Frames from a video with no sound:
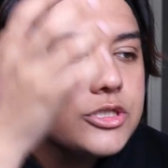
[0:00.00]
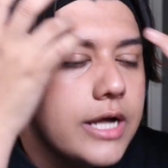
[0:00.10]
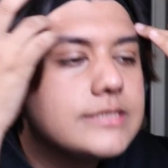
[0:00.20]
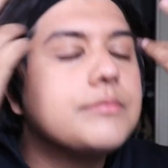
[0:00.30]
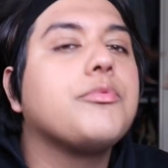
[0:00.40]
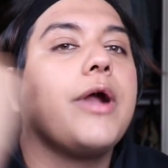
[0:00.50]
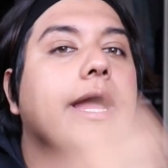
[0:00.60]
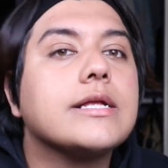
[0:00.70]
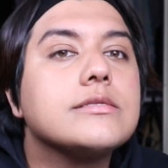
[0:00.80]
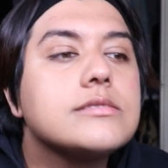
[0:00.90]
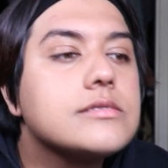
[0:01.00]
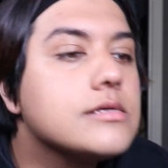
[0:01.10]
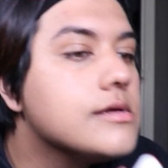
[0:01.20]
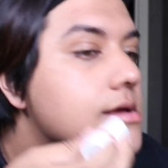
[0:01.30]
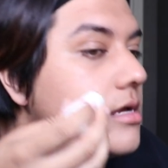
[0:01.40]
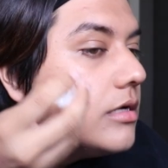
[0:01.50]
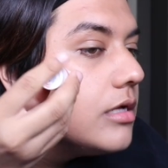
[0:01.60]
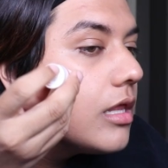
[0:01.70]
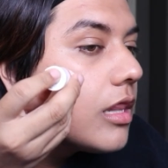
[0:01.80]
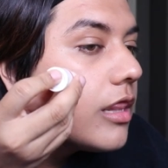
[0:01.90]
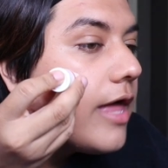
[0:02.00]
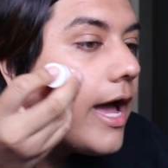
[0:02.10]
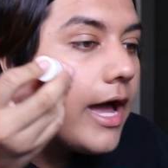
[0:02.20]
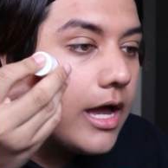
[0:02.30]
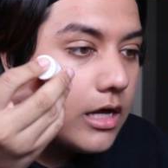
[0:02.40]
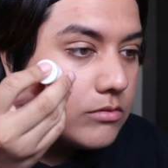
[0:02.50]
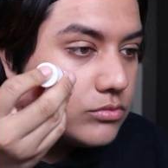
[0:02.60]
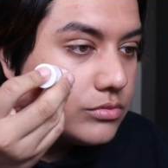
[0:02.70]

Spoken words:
to try some brands that,